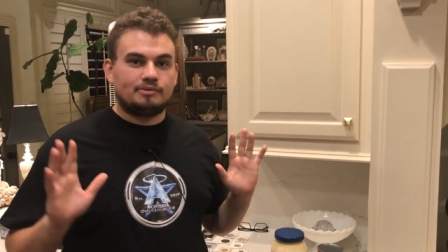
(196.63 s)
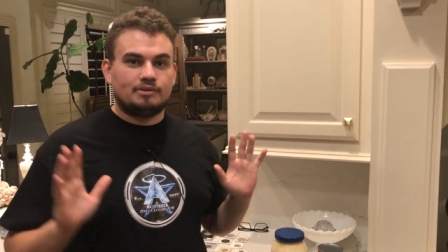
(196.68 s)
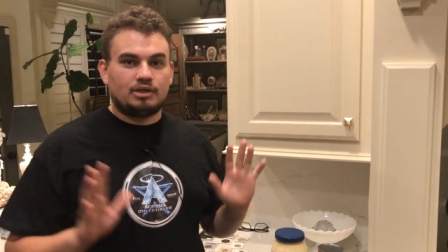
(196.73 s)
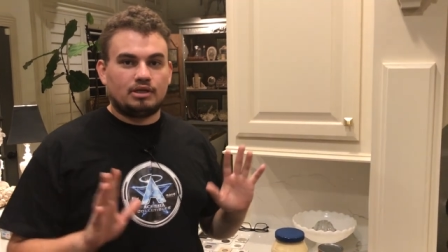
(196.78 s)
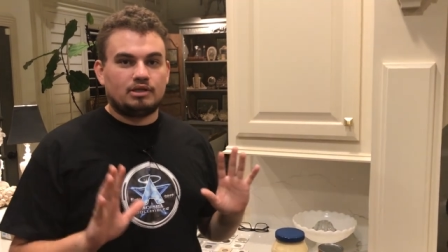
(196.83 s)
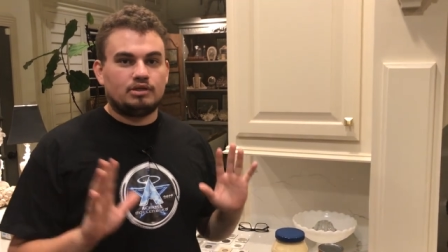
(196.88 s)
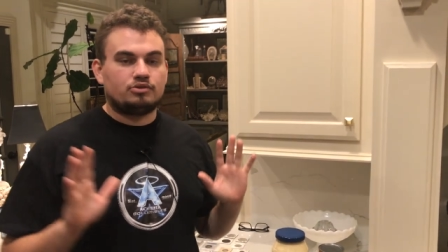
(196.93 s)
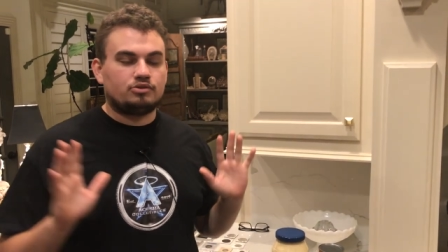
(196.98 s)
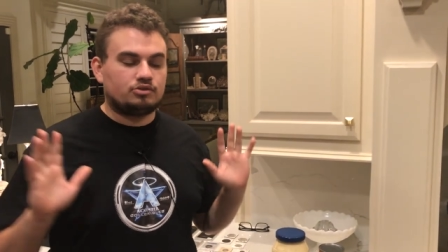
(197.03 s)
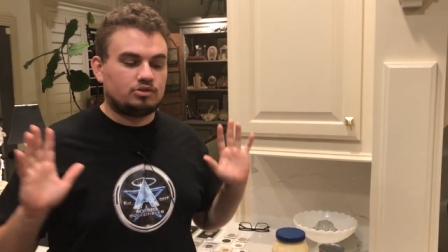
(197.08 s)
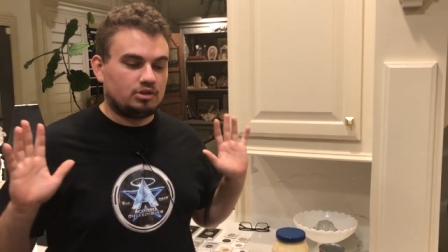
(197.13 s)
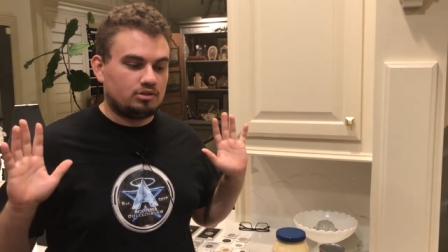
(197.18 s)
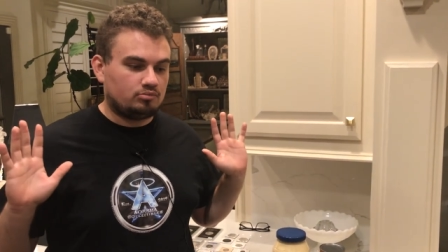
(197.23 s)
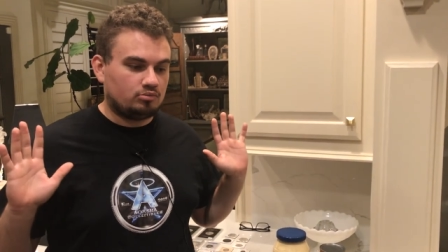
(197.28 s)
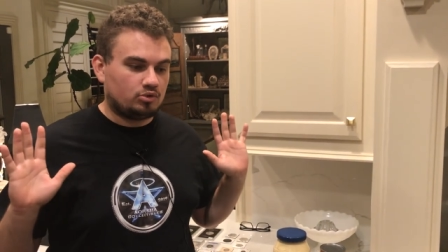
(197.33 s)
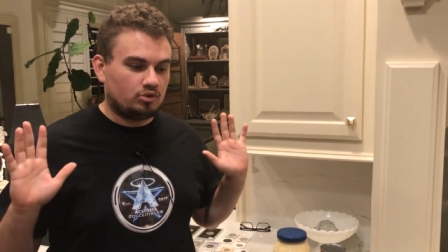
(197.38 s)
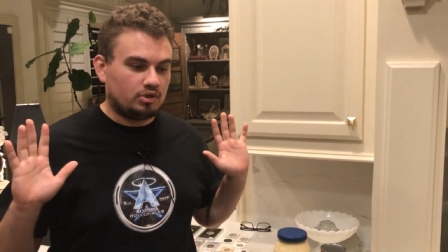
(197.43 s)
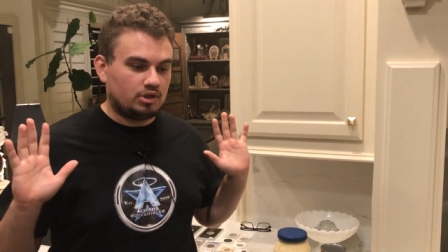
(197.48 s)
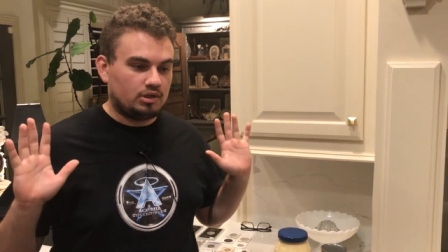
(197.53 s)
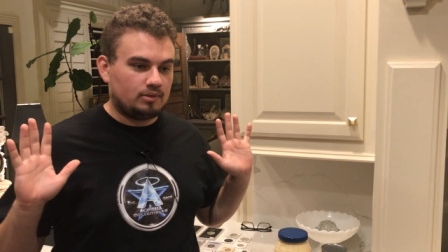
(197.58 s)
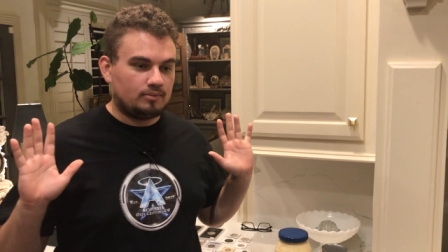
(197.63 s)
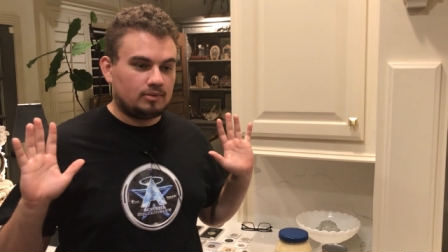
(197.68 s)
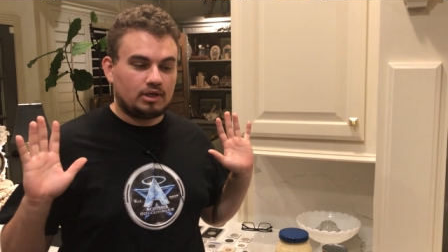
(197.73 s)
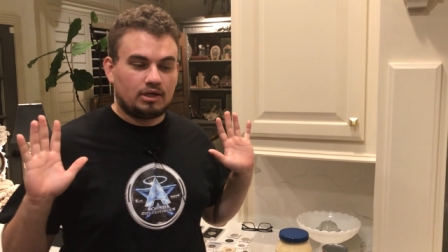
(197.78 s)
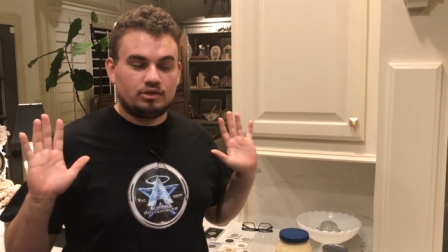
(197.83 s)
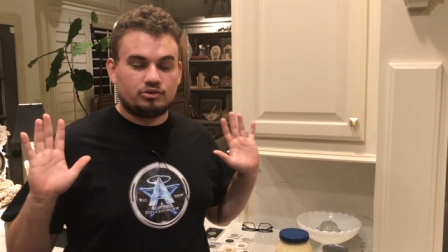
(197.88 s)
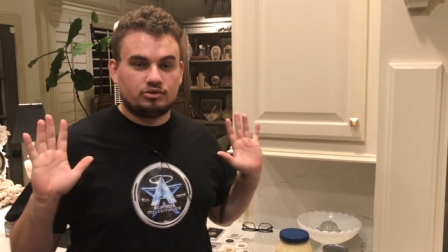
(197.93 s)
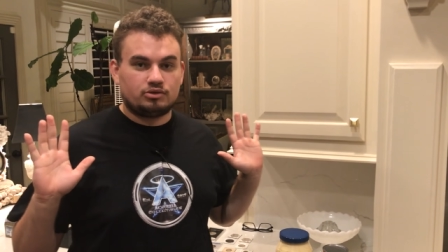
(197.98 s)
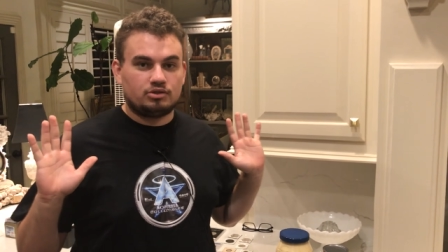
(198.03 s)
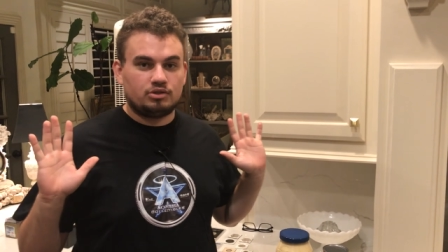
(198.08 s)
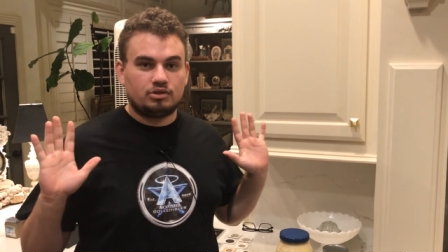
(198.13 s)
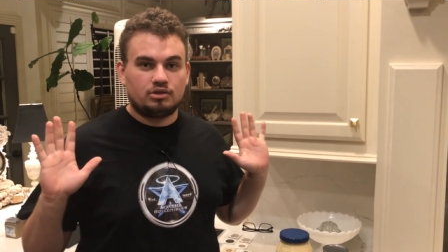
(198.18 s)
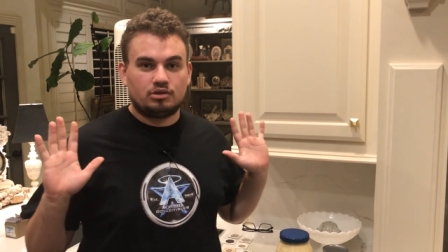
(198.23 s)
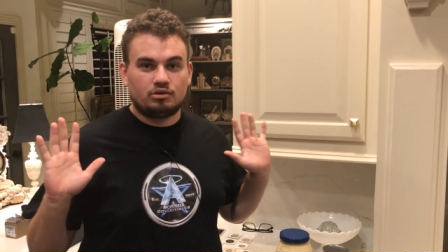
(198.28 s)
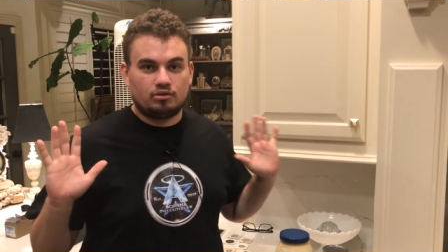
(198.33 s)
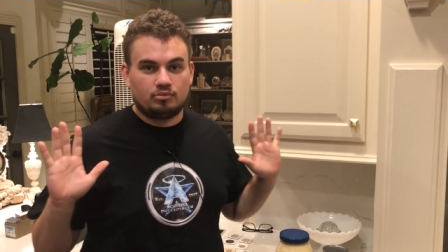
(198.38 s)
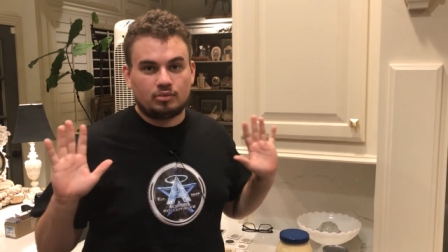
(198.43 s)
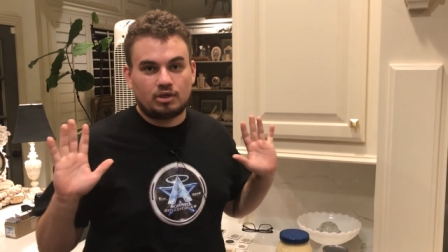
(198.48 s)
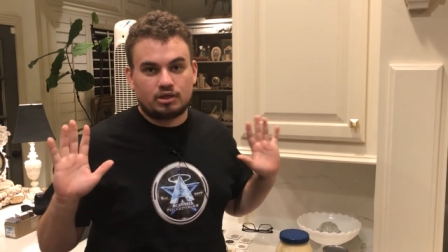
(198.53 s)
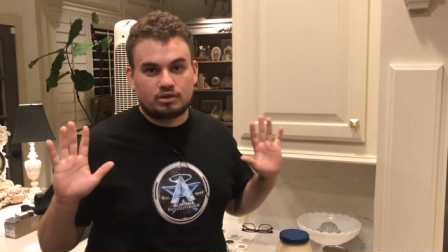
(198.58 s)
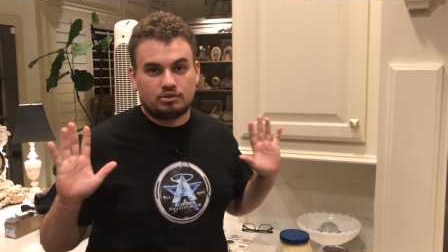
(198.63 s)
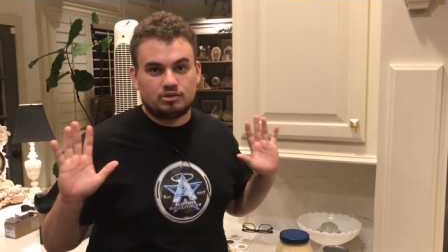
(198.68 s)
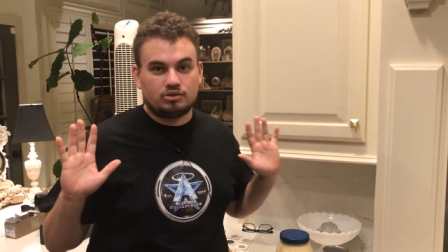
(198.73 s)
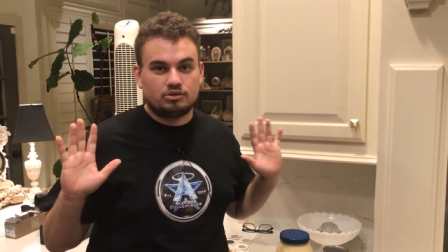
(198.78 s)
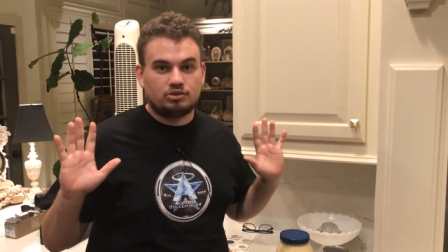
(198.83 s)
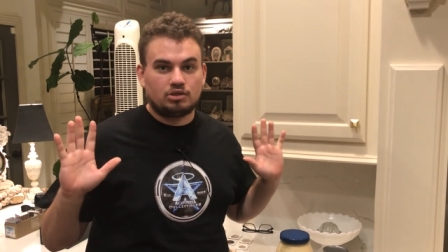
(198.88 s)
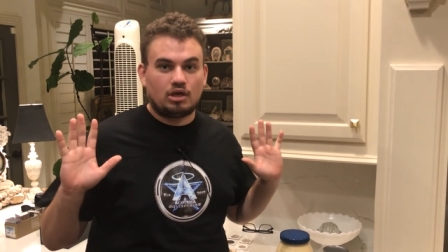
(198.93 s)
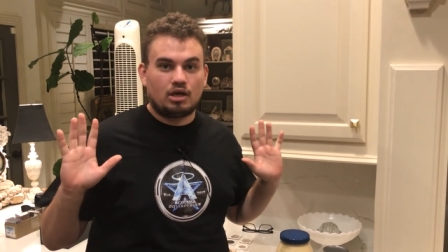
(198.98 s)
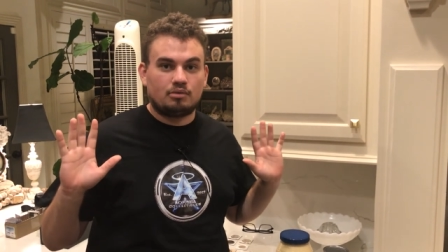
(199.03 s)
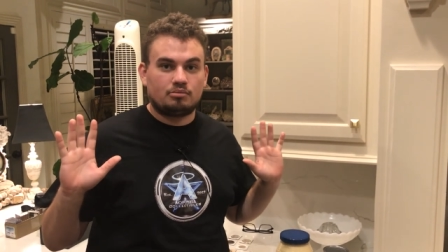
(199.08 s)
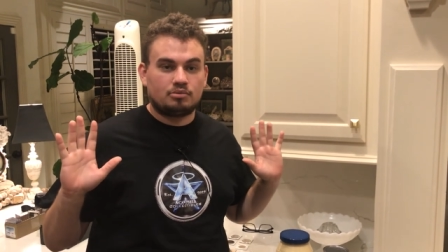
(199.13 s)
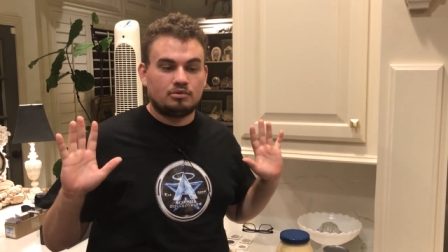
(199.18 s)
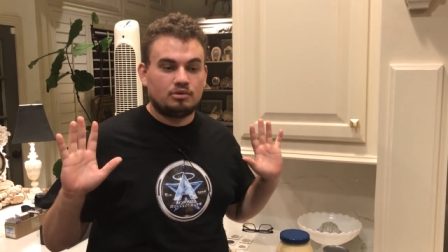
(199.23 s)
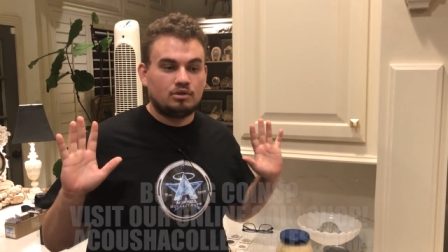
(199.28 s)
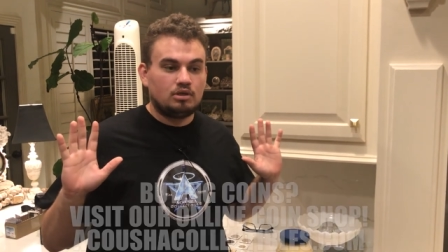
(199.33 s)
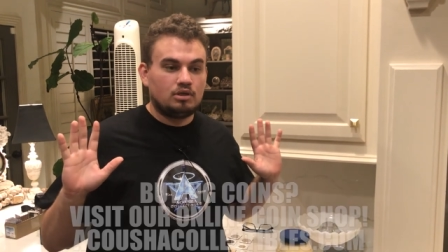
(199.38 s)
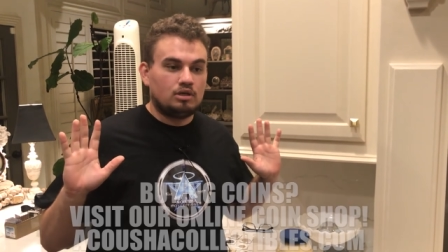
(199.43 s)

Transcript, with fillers: I'm not interested in bullion. I'm not interested in coming back to the shop.